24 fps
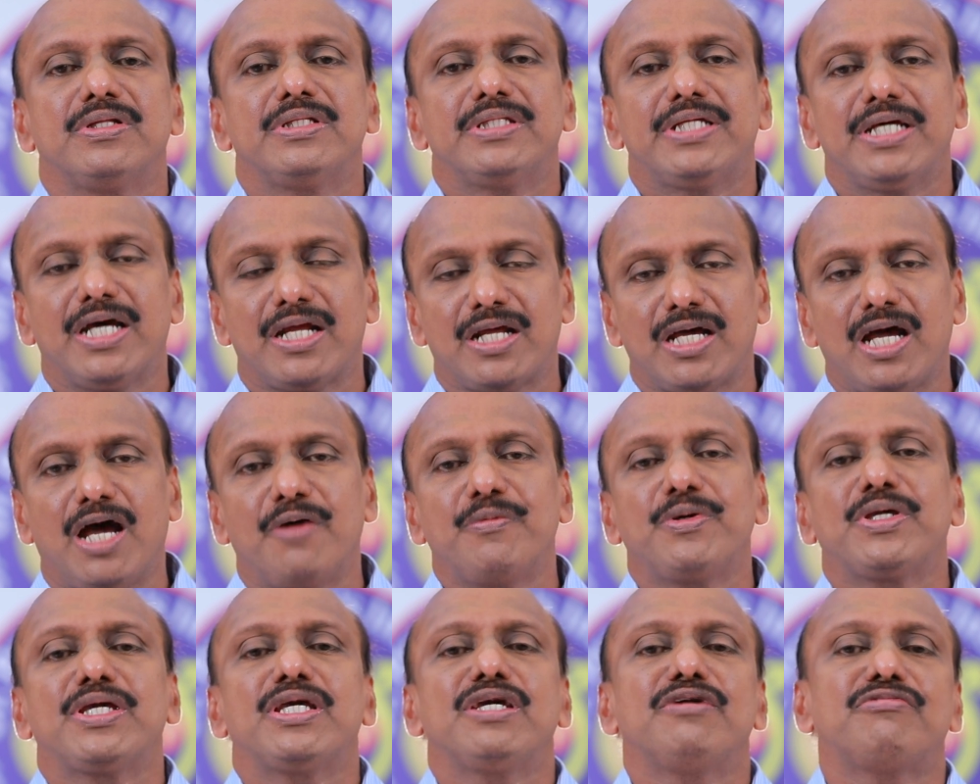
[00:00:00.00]
they are
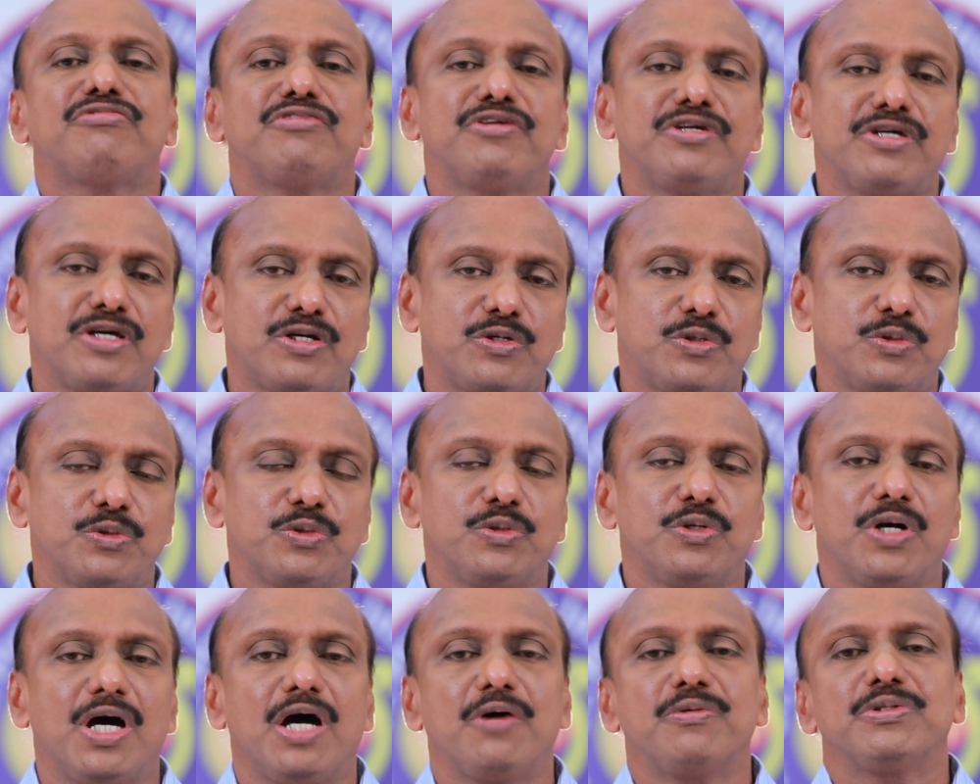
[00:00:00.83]
having a fear
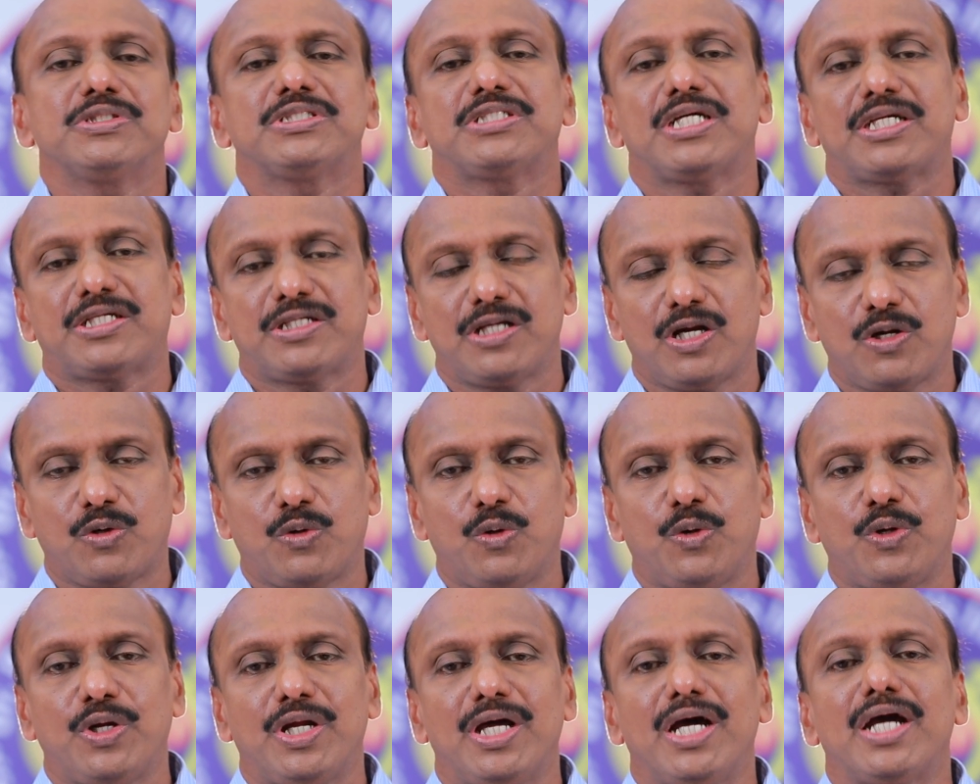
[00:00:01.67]
to have a sexual
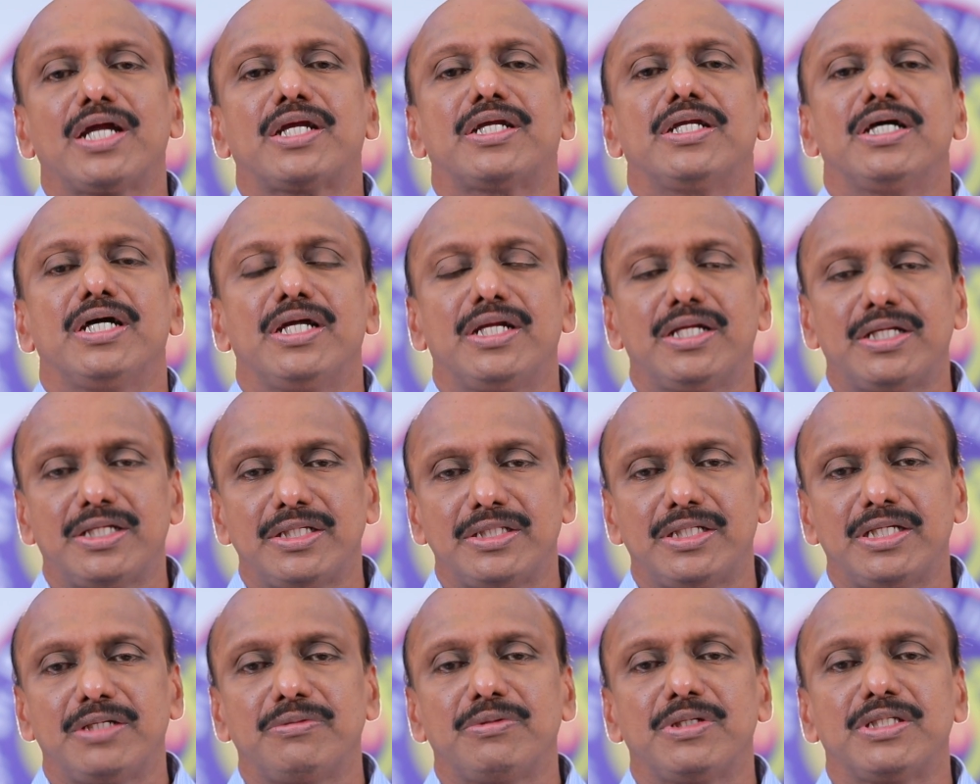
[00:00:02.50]
contact, and
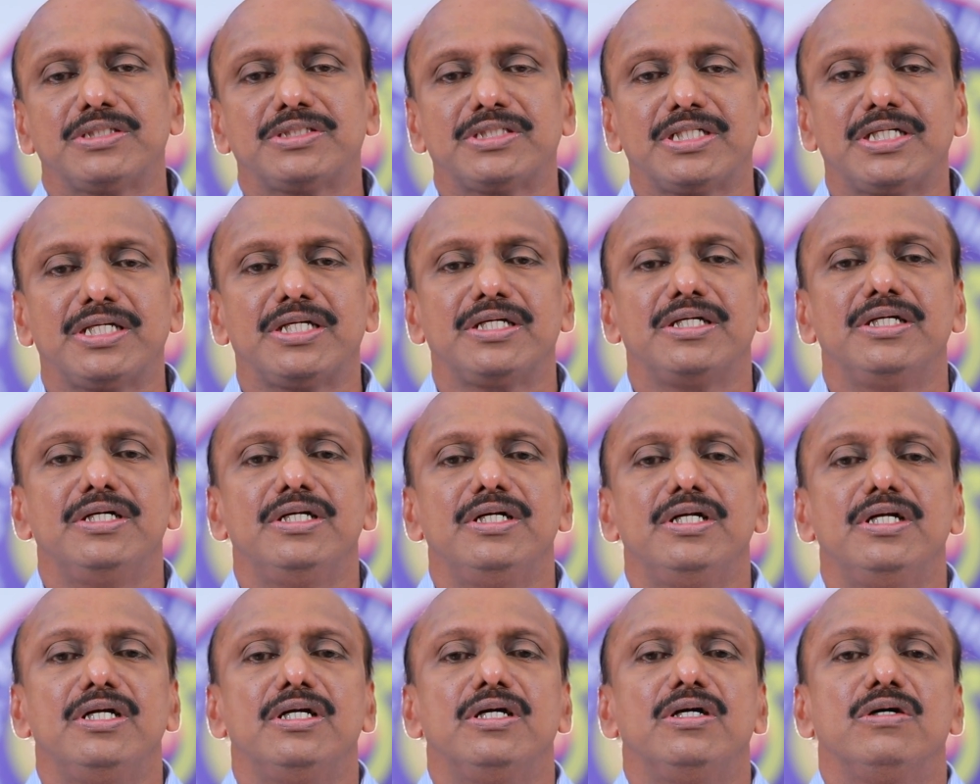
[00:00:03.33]
they will say,
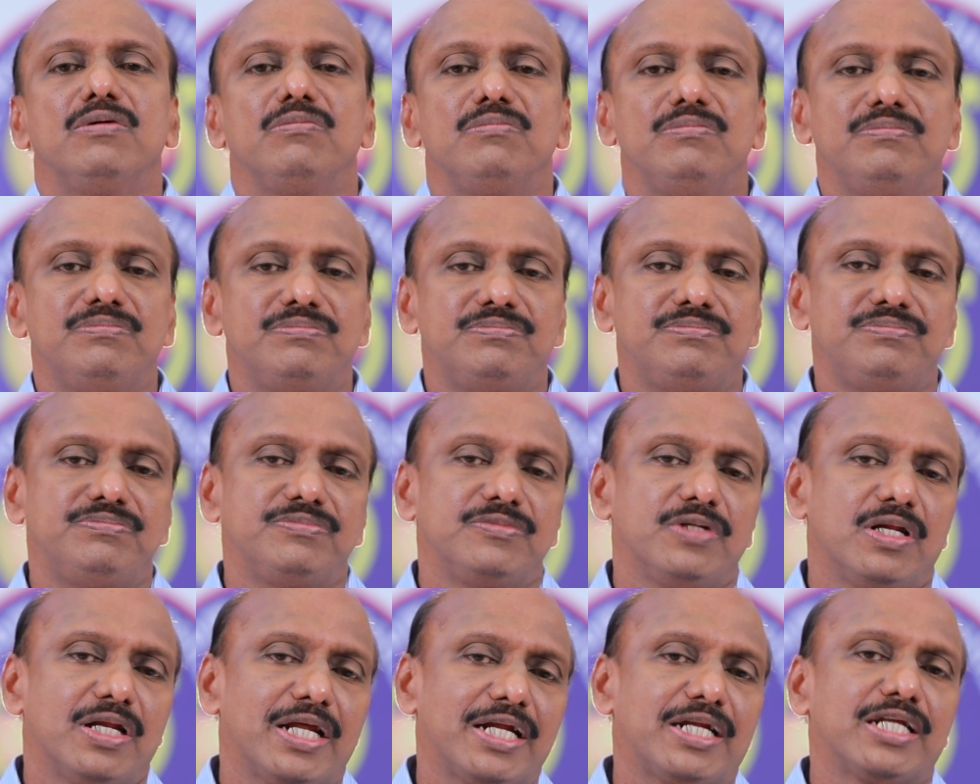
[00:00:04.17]

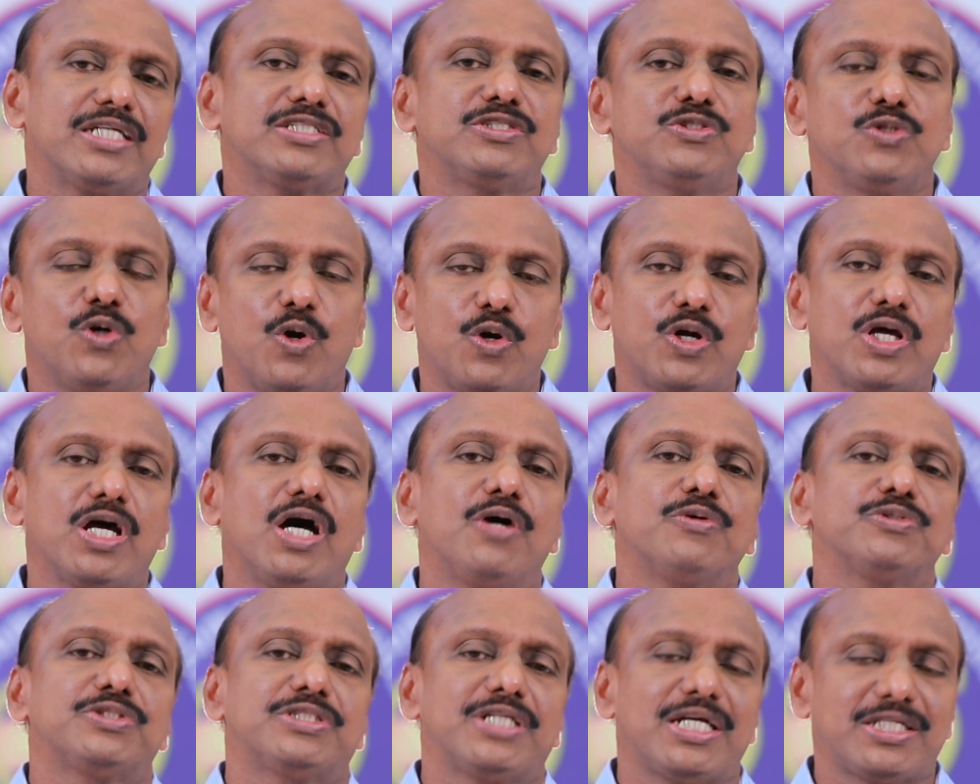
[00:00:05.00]
let us not
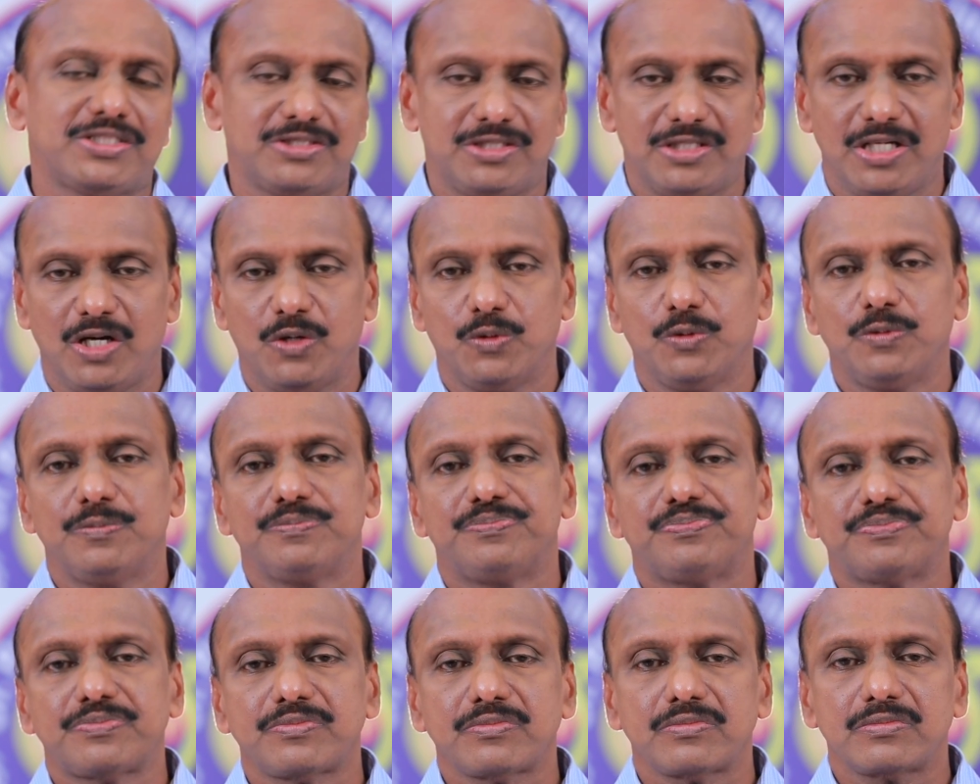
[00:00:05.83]
have sex now,
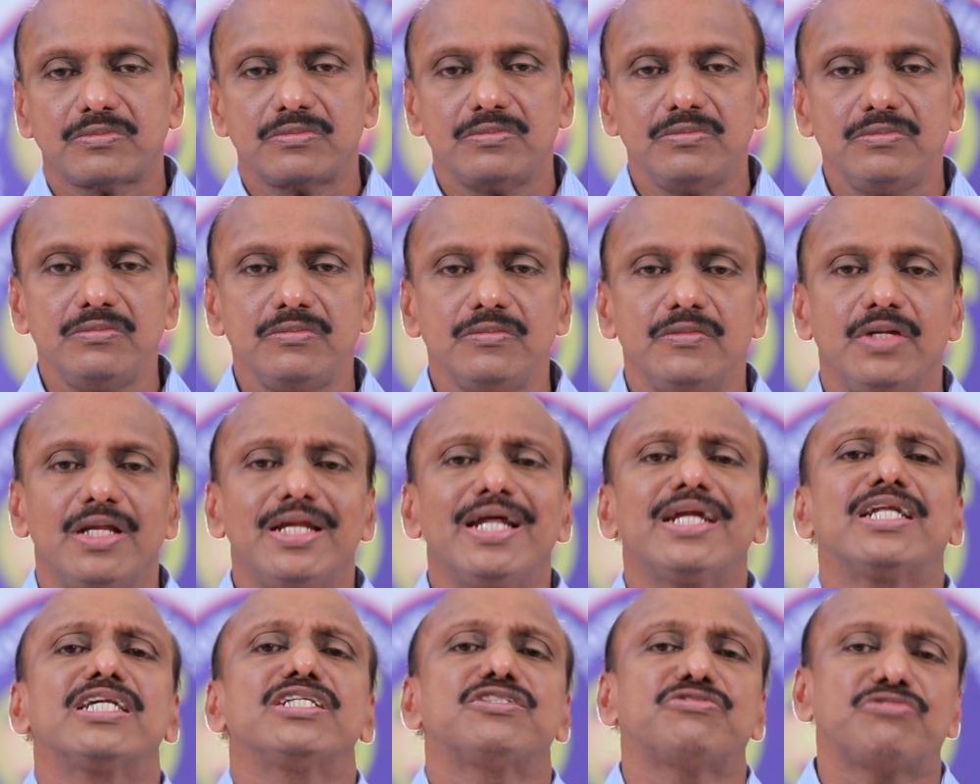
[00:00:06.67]

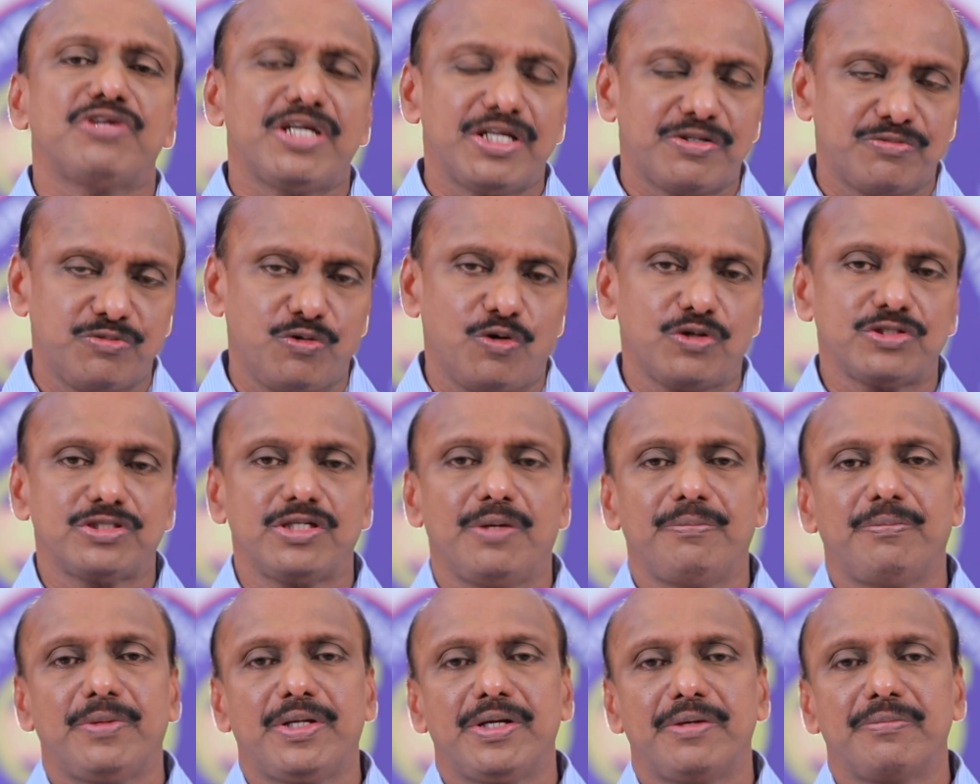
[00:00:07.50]
let us wait for
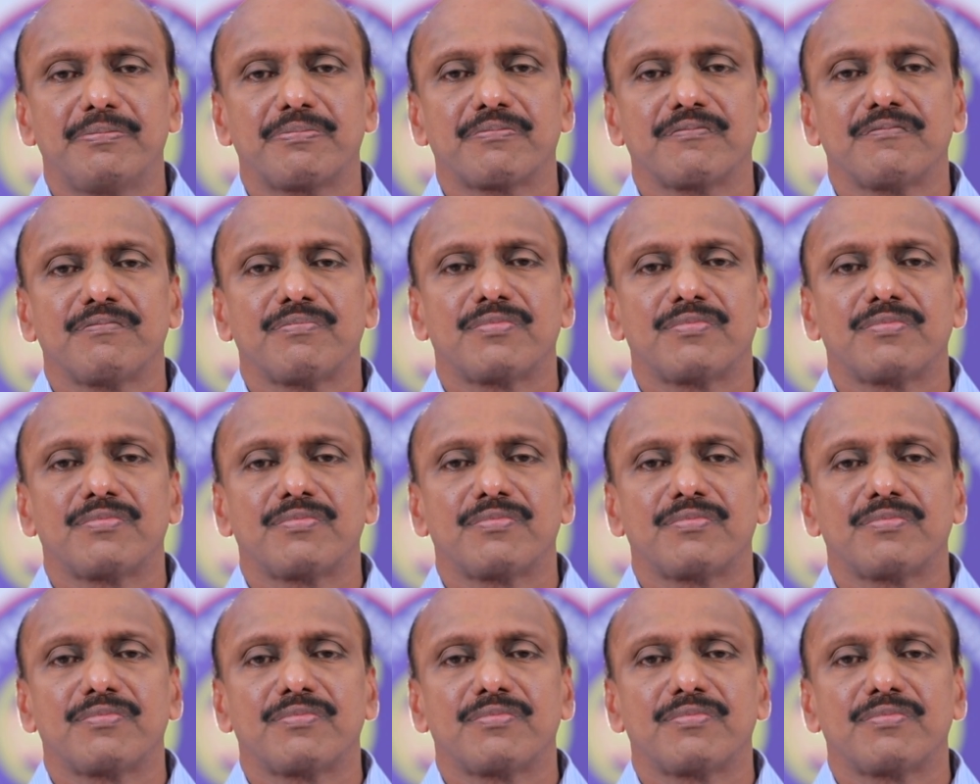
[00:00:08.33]
some time.